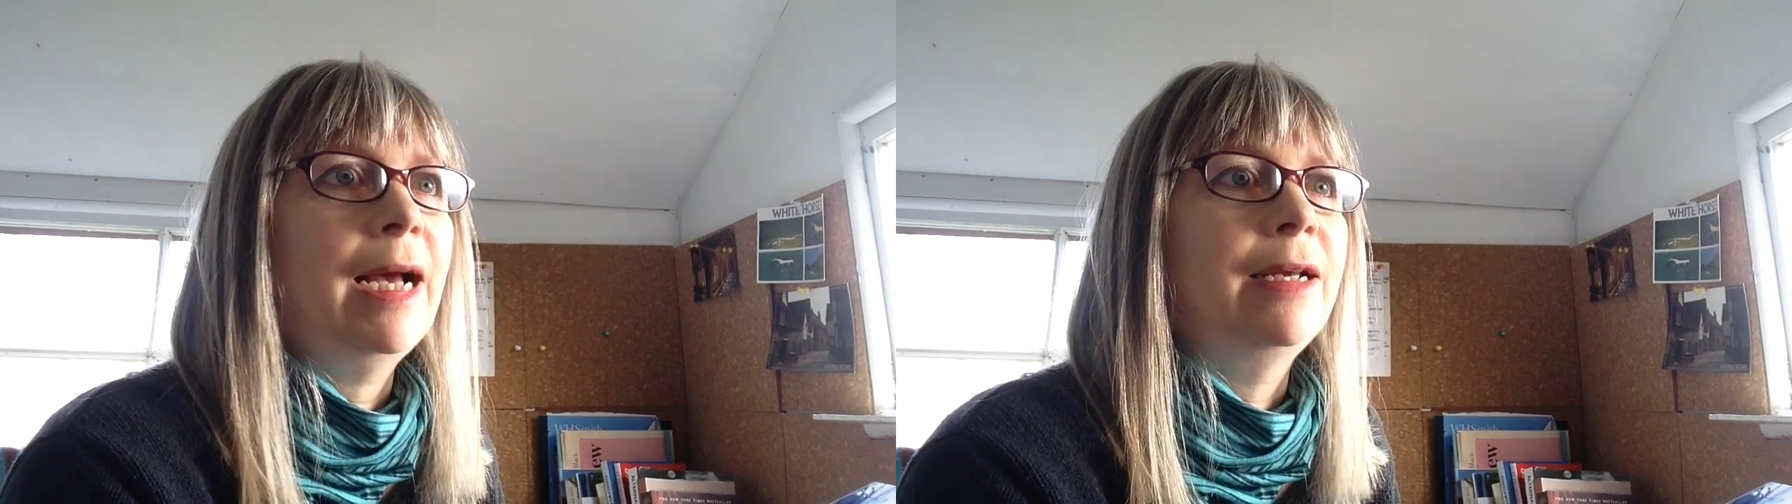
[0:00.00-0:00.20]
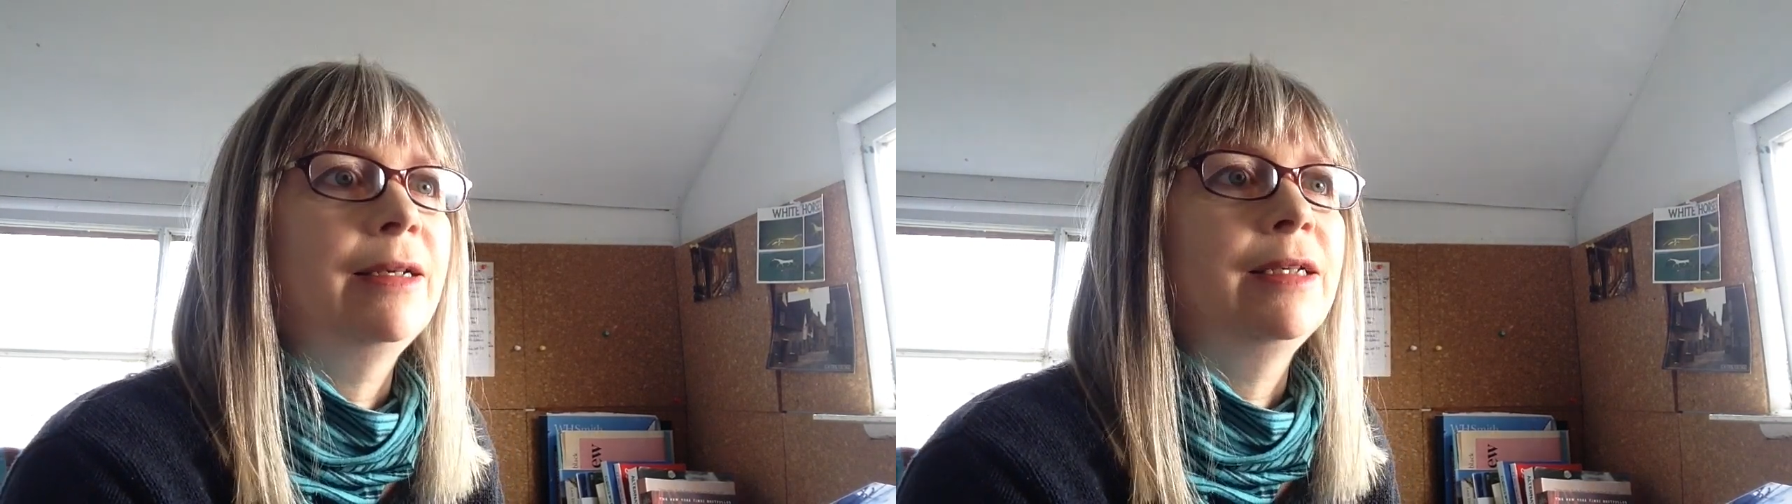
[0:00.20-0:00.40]

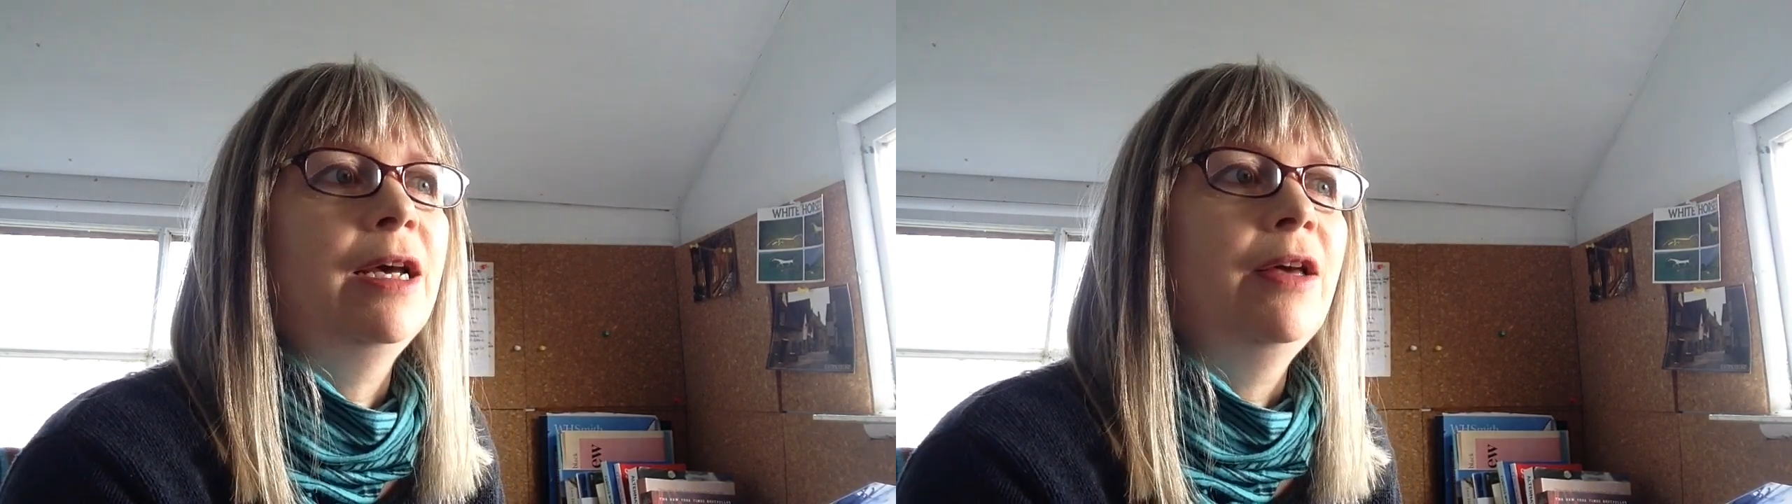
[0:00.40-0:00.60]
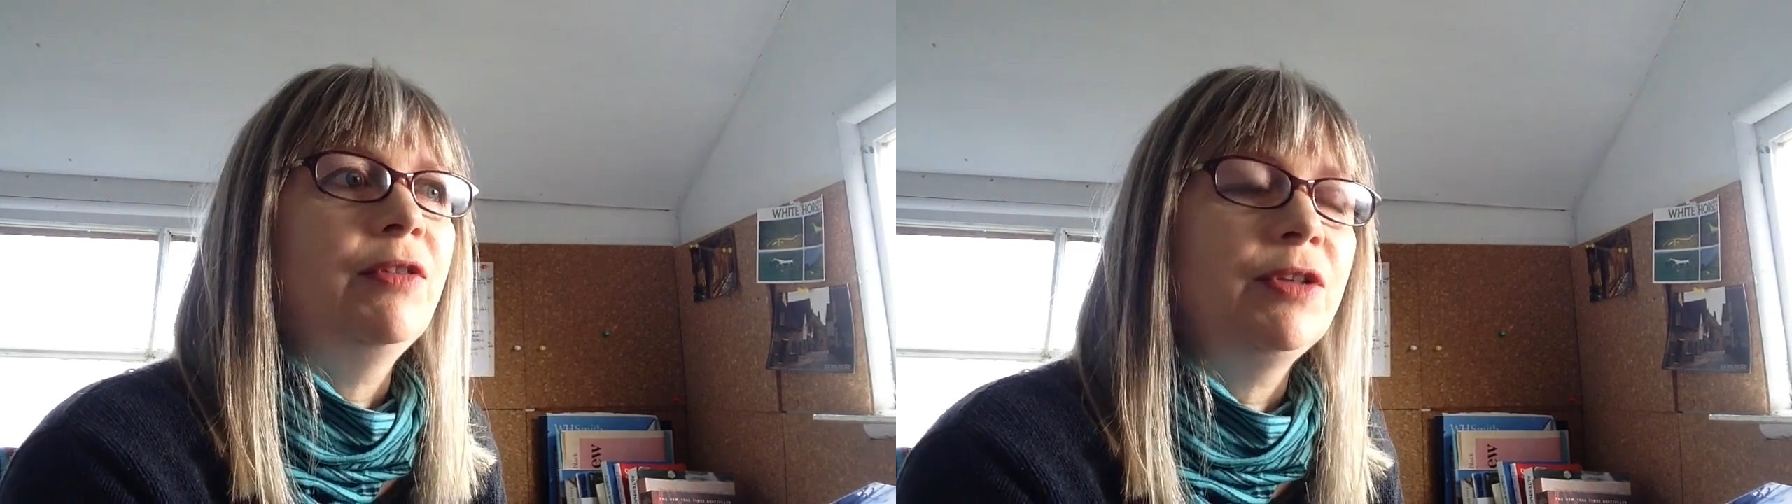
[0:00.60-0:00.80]
and
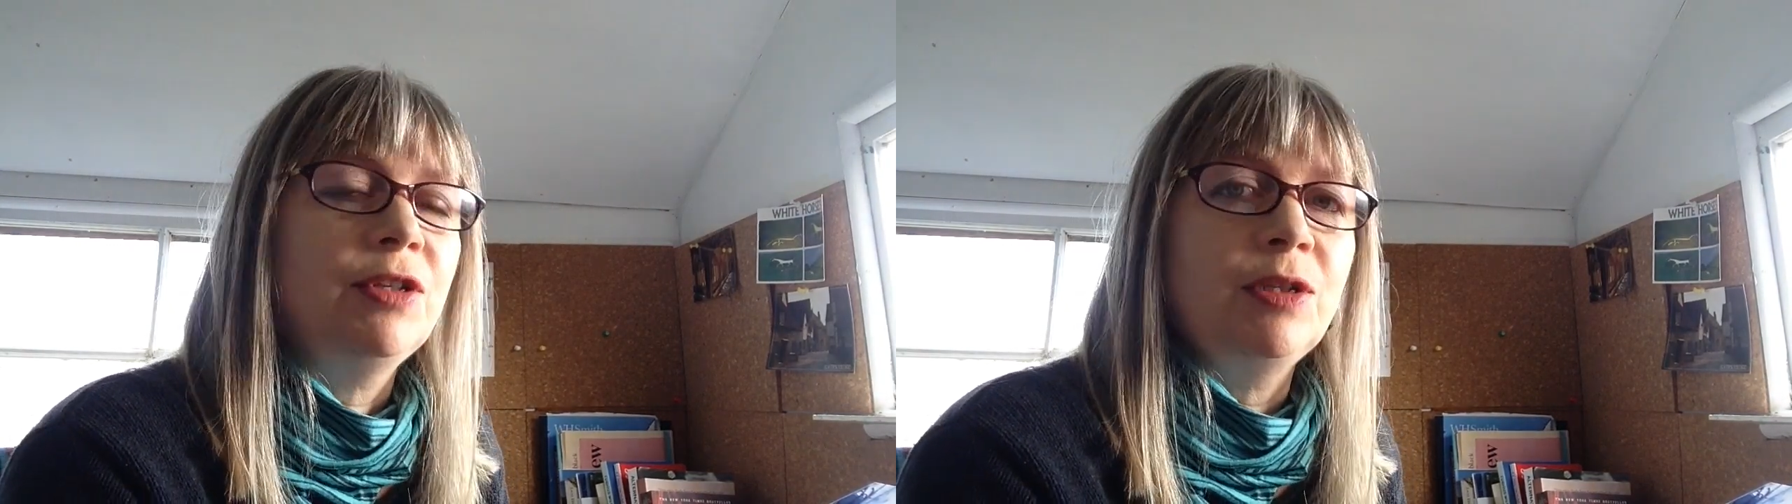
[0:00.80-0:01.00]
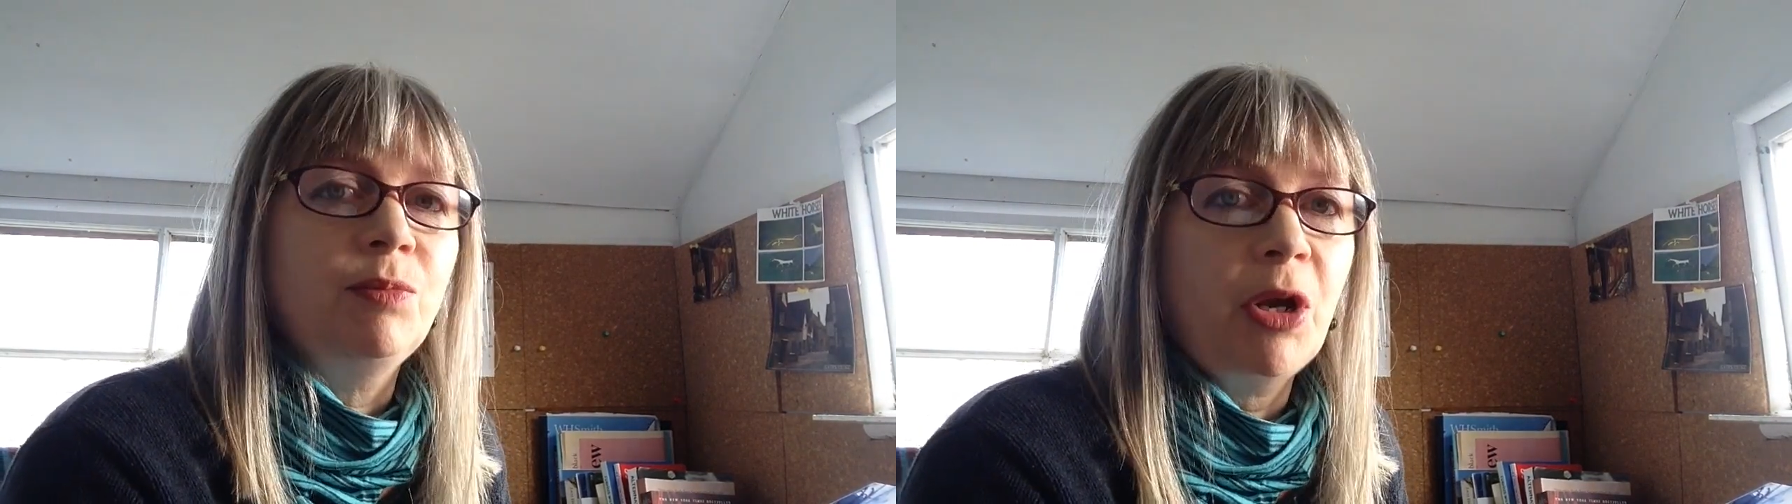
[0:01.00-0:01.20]
there's
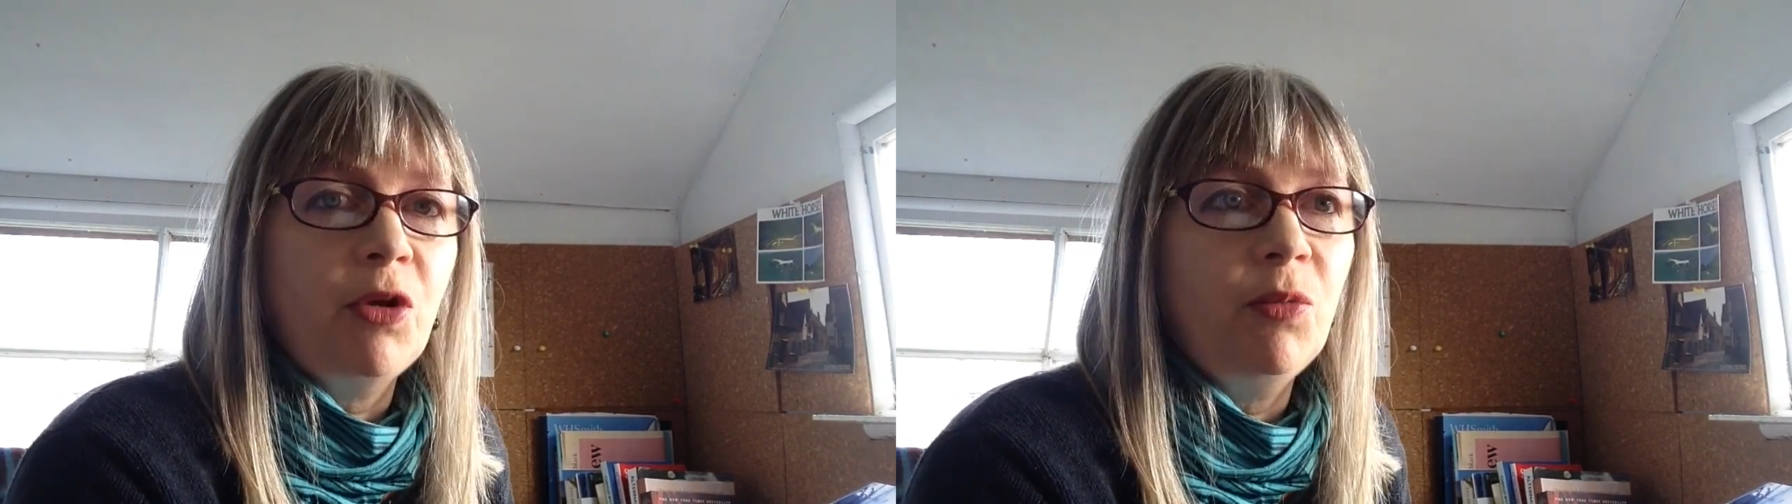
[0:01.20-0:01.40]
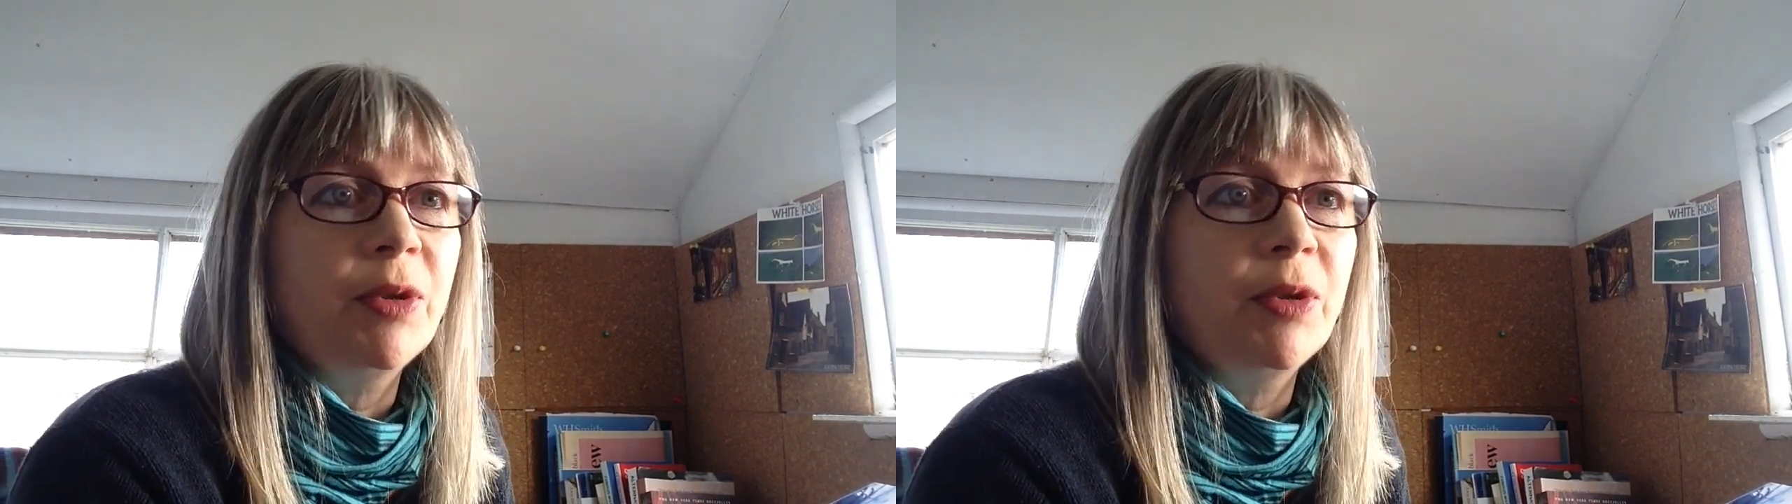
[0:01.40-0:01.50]
this bloke,